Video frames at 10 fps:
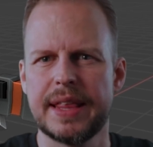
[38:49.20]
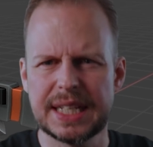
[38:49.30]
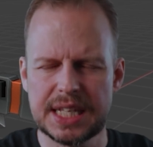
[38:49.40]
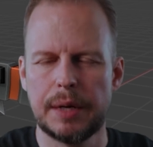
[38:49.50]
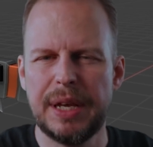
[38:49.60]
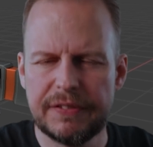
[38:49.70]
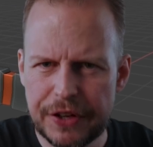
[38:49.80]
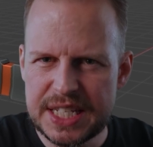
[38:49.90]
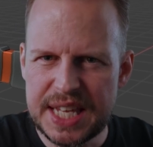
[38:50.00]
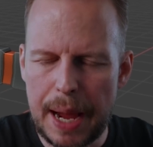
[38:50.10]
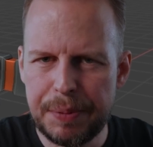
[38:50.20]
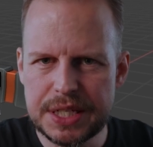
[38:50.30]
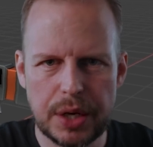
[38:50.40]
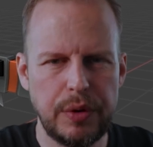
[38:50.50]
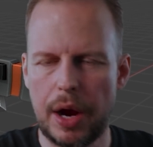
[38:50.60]
that's going to be it for this
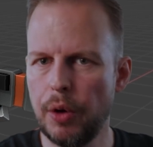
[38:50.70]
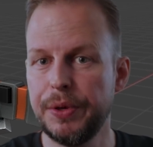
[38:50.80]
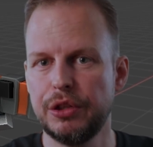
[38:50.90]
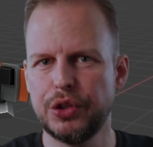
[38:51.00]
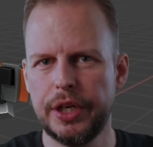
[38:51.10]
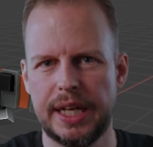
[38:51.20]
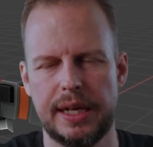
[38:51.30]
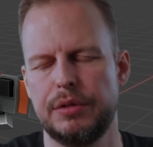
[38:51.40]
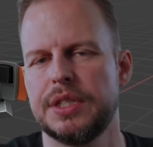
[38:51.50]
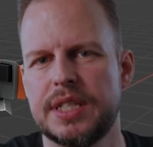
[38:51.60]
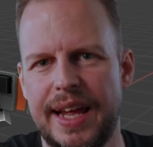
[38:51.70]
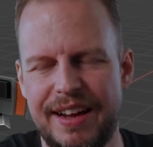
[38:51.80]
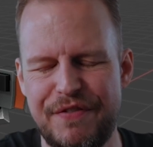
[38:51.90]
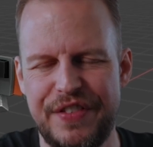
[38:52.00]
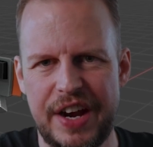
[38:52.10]
episode. I hope you enjoyed it. It was
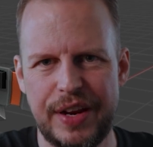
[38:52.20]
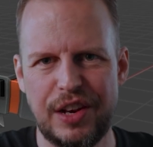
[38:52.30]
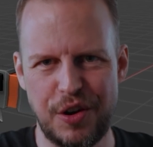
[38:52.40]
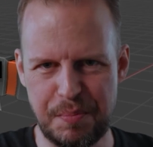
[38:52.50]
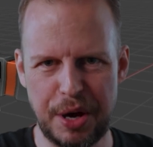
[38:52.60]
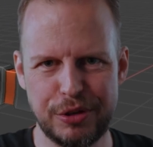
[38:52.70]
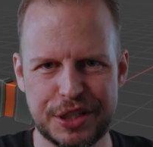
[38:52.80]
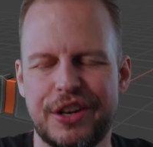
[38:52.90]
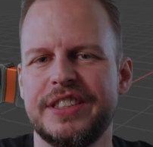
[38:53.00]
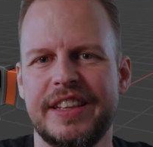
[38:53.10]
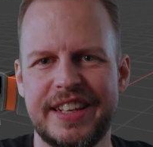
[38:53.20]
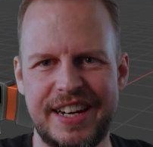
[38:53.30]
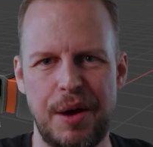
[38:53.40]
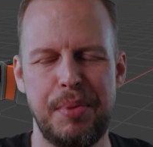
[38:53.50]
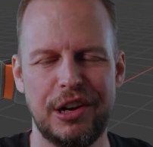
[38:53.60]
very long bonus content there.
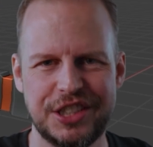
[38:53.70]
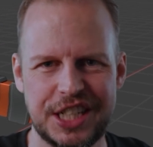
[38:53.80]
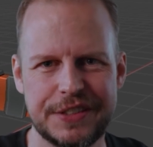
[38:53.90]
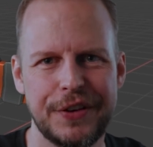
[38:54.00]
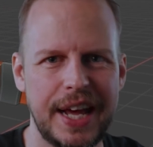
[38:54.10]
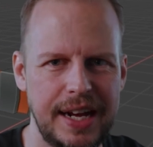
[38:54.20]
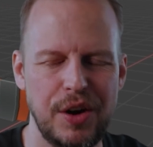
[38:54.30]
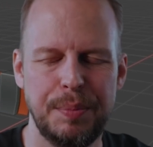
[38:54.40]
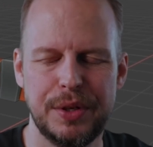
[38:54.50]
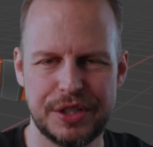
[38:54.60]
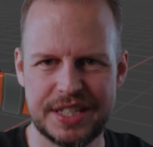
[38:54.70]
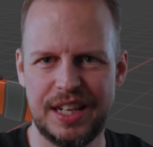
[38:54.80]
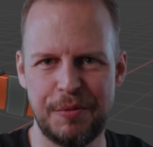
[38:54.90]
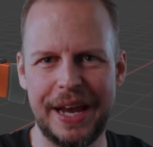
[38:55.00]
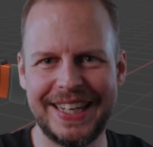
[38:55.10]
Apologies for that. I hope you're still
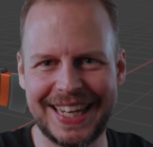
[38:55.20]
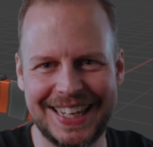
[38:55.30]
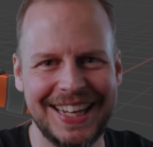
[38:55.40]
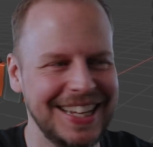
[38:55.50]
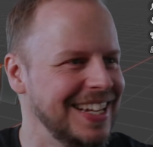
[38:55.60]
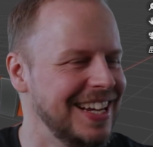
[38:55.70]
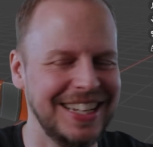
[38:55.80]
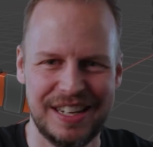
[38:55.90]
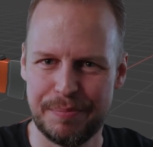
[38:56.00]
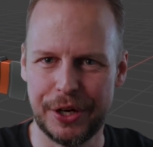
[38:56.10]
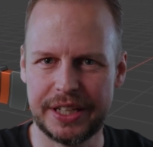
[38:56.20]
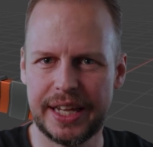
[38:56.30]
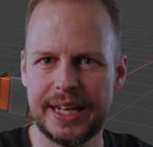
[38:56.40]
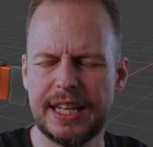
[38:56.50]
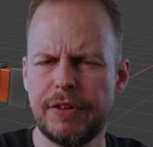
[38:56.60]
awake. But
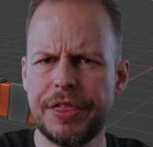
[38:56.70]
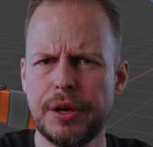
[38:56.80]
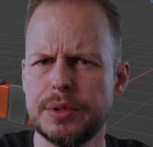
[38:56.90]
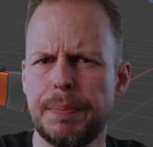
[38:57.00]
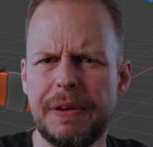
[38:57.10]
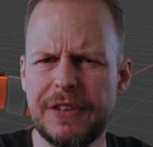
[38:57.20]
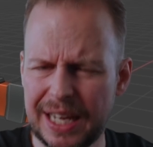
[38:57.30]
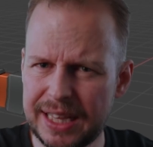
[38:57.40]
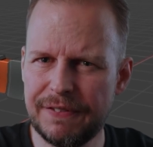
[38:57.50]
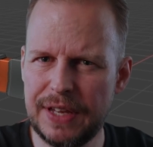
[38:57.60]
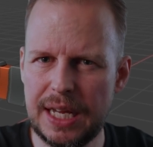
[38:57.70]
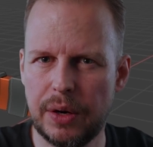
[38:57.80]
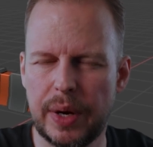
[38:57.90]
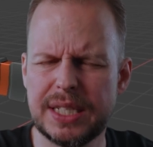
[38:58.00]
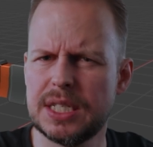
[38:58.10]
give it a thumbs up if you liked the video
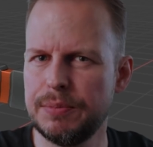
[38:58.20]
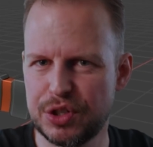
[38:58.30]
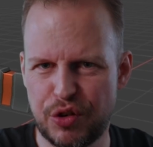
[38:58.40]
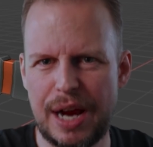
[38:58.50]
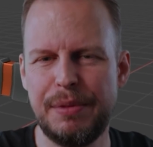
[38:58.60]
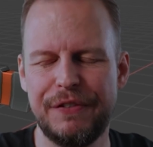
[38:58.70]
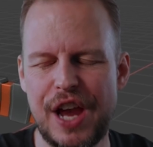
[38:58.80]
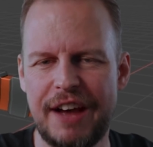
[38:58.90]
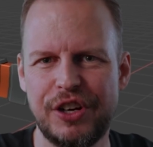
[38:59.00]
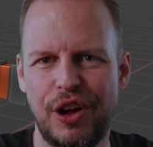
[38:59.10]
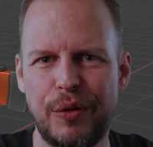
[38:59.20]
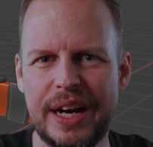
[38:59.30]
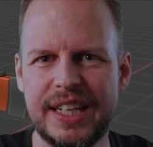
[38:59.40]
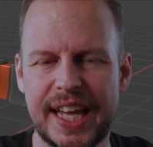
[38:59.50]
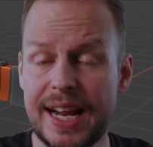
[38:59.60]
and subscribe if you haven't
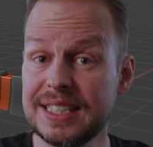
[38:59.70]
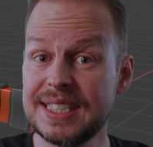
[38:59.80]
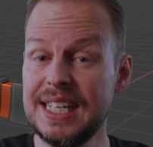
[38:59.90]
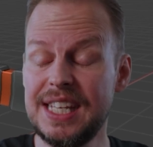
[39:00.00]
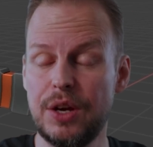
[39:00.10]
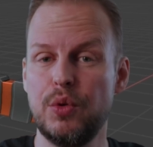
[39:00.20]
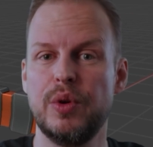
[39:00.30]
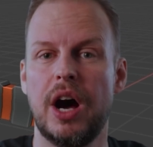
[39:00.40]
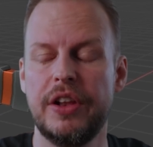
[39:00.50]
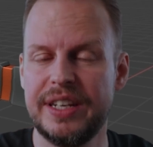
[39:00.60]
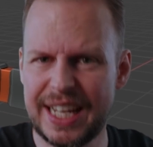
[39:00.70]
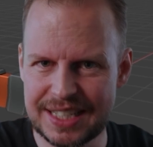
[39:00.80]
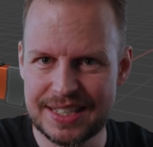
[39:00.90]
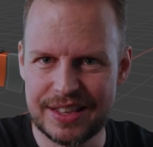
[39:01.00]
already. And I'll see you on next